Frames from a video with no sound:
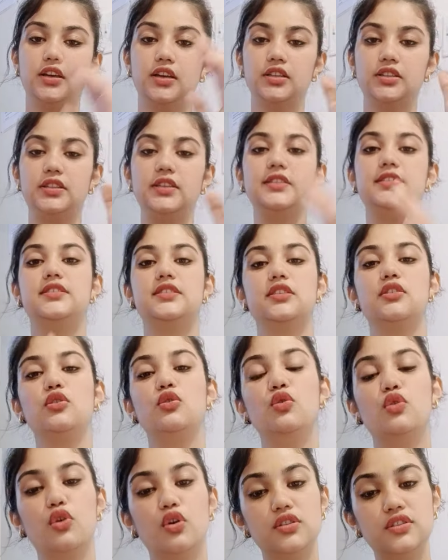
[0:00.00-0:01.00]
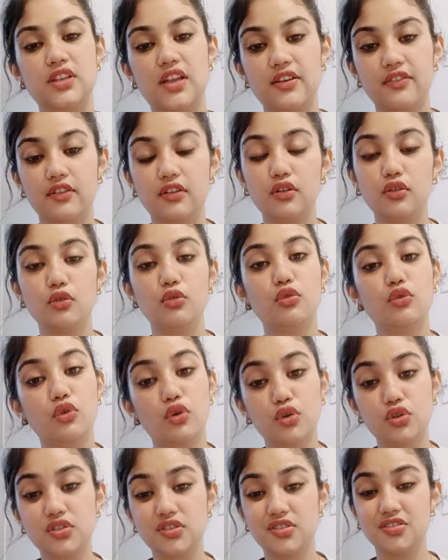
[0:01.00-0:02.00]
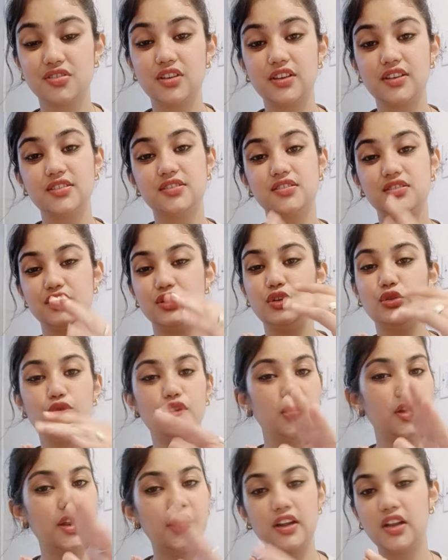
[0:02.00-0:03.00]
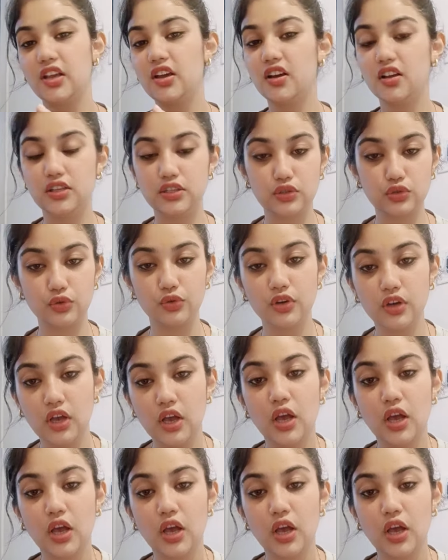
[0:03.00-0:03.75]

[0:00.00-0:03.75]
This glucose is urinating also.